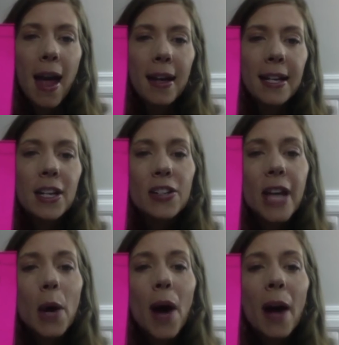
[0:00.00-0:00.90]
Here's
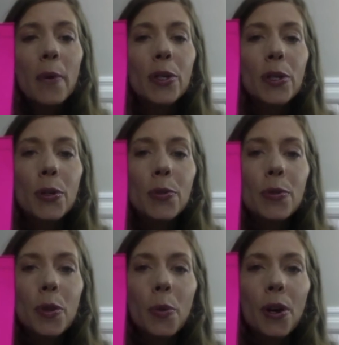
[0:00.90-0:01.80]
how I would use
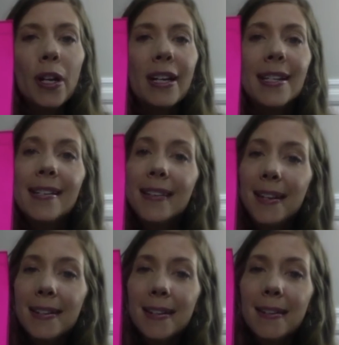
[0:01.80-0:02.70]
the word in a
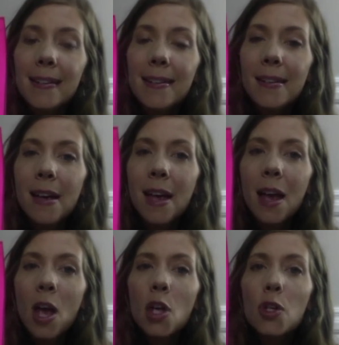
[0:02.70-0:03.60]
sentence.
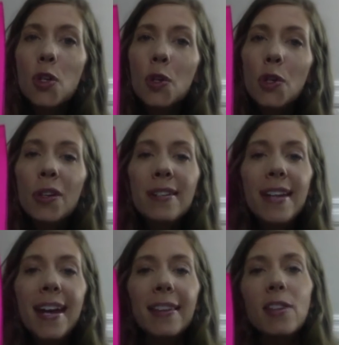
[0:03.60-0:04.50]
So you can
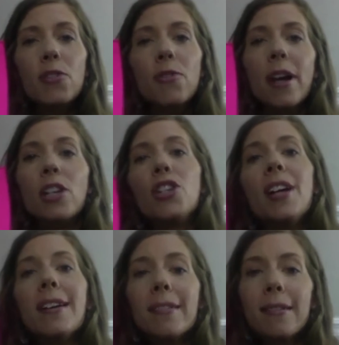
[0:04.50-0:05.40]
take the strategy
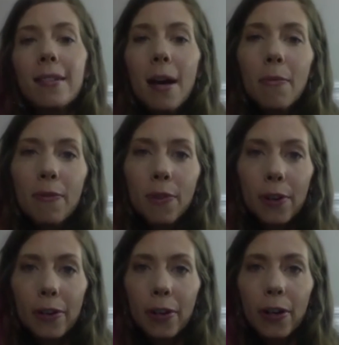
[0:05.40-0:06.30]
a step
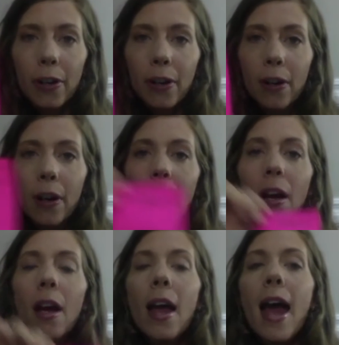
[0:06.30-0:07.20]
further
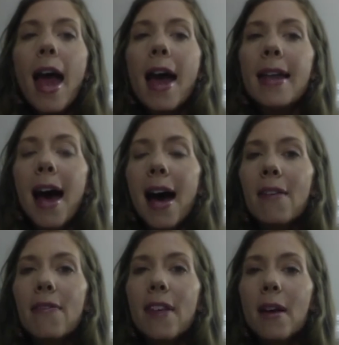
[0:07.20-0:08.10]
and
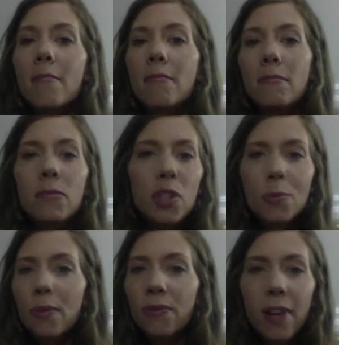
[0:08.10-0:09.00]
have them just
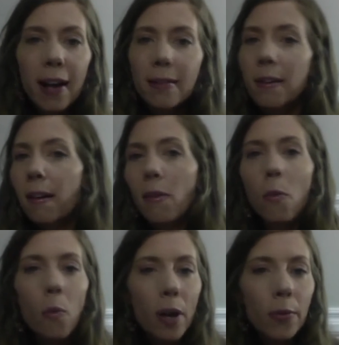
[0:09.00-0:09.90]
reflect
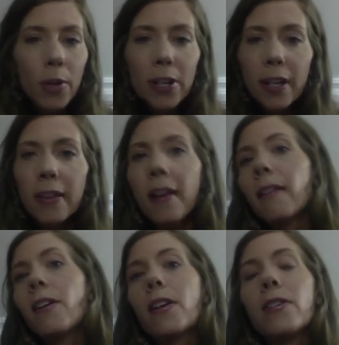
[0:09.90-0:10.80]
one word that they
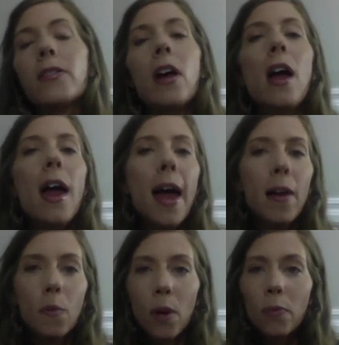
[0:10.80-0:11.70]
learned
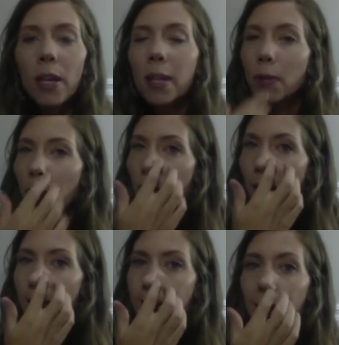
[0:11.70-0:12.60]
and one way they would use it
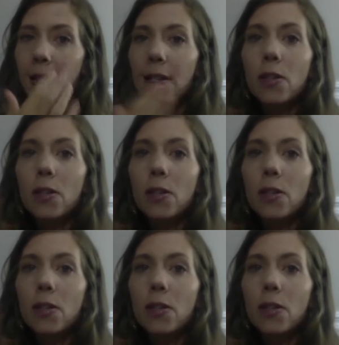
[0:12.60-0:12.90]
in a sentence.